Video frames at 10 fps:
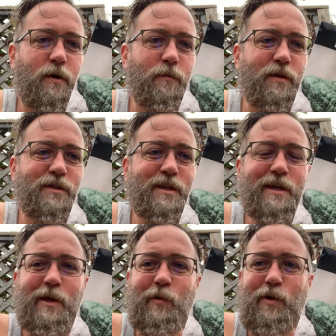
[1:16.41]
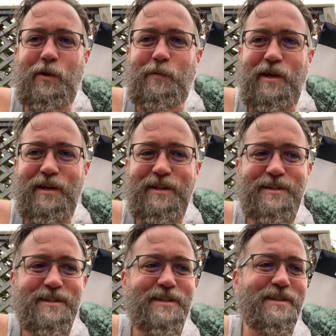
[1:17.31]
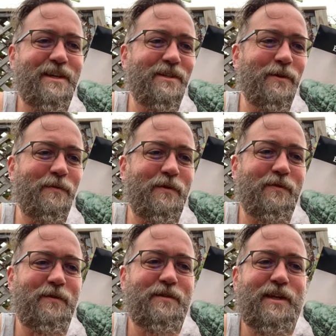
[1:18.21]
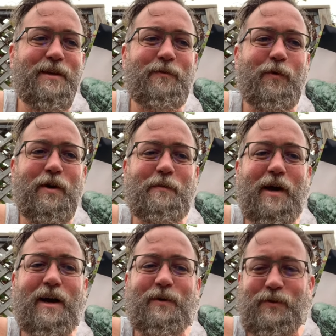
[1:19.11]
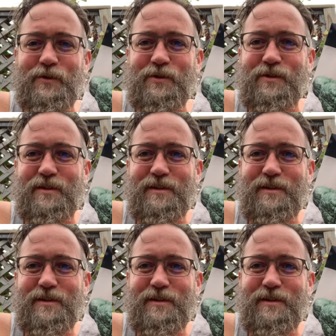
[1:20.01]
These can get really big. This says it gets up to 15 to 40 pounds.